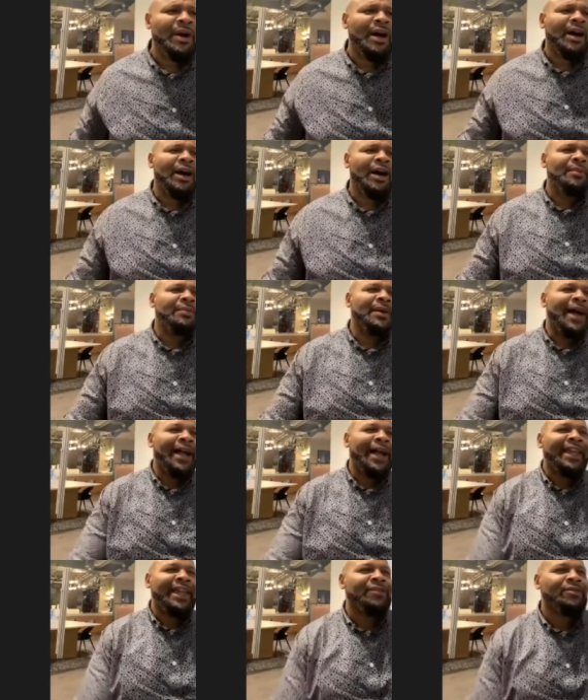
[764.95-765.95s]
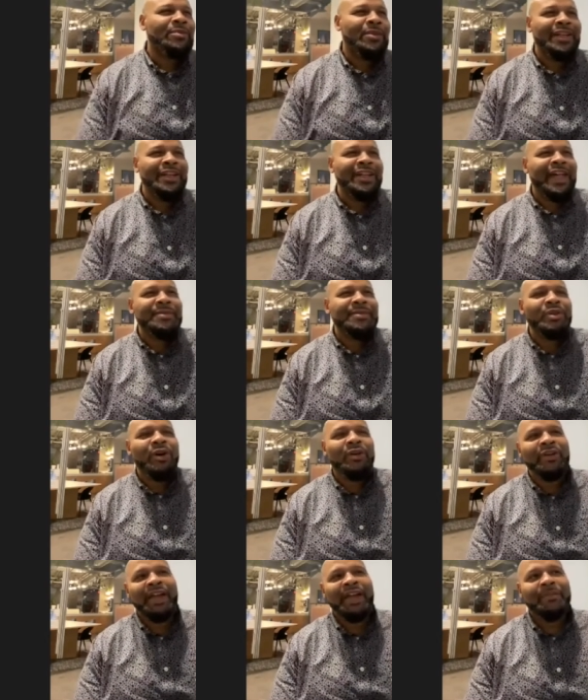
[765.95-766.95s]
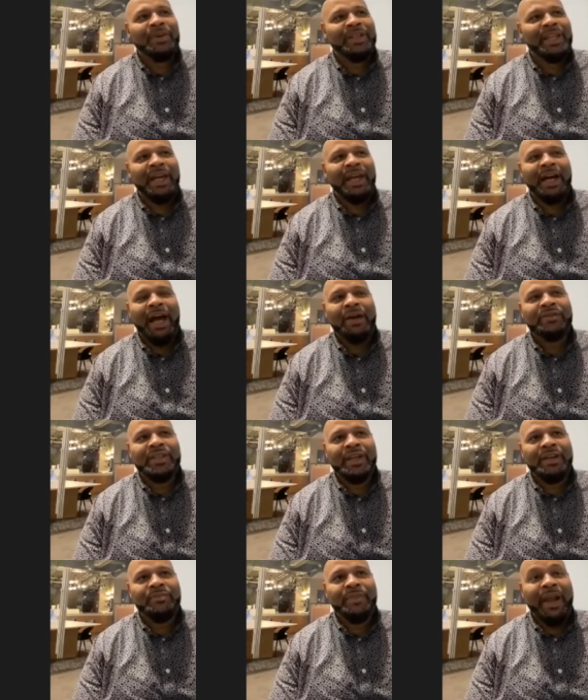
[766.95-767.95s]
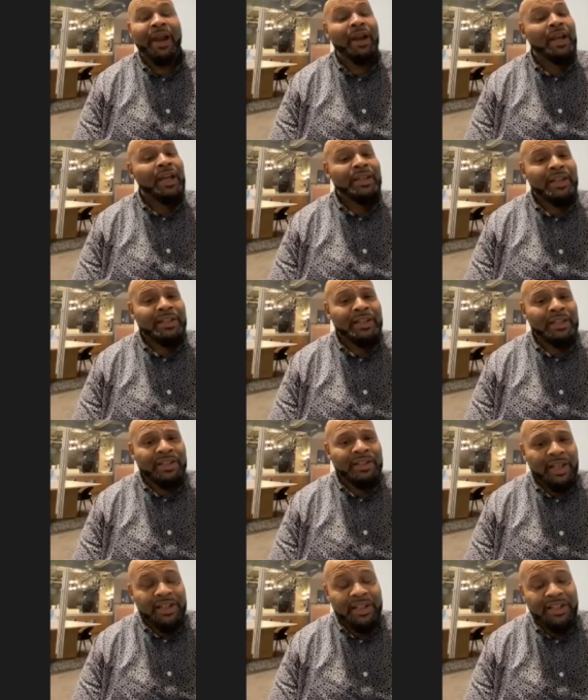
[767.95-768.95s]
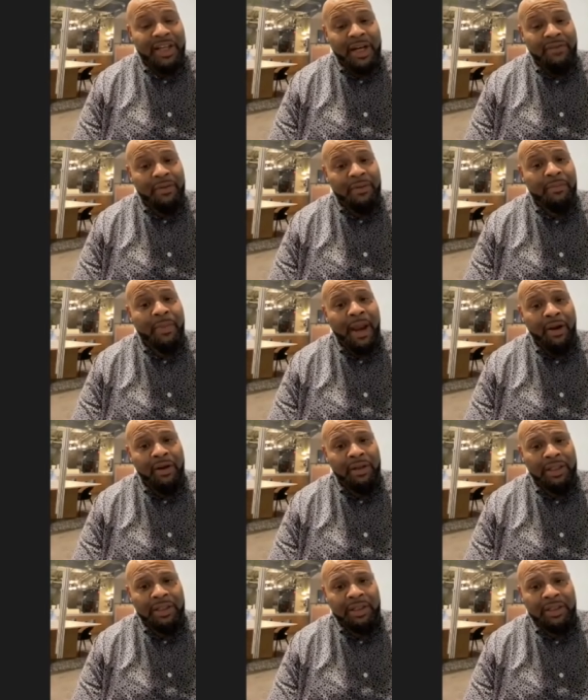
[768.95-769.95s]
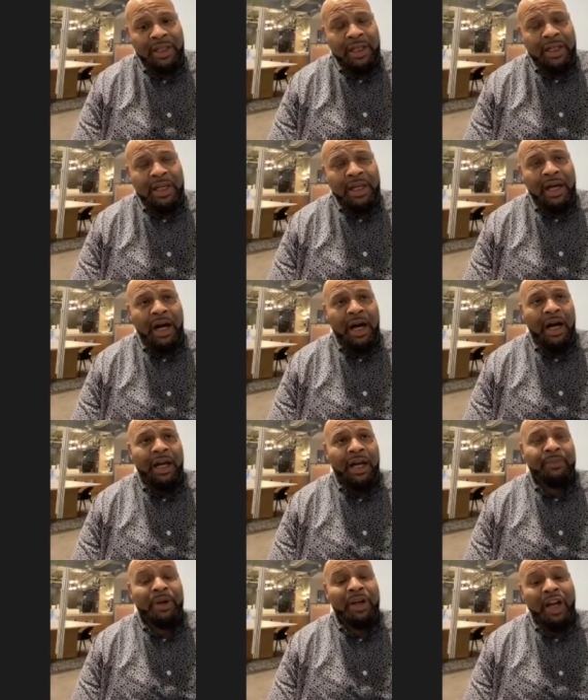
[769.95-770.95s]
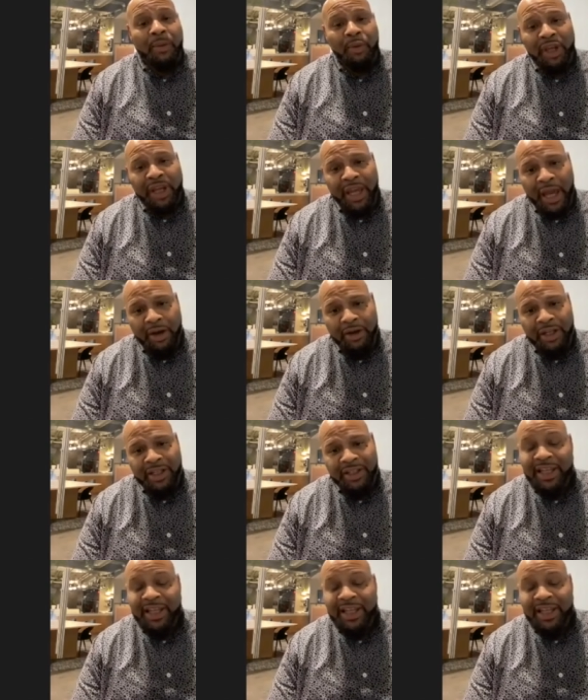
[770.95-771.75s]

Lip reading: I can't remember the names offhand, but yeah, out there in there's a ton of them in Maryland, in Montgomery County.